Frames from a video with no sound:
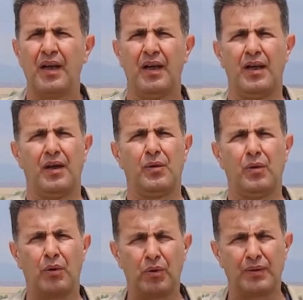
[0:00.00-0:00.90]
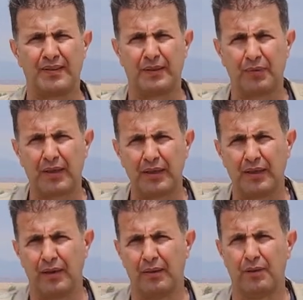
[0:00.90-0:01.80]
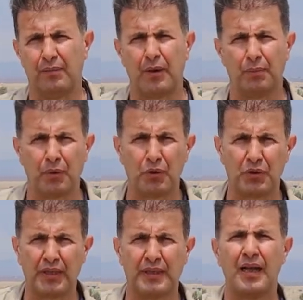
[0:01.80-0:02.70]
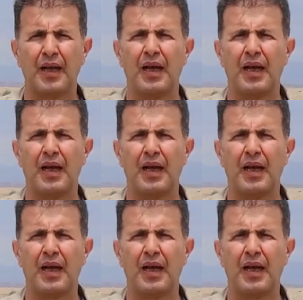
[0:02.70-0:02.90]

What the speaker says: a water supply project,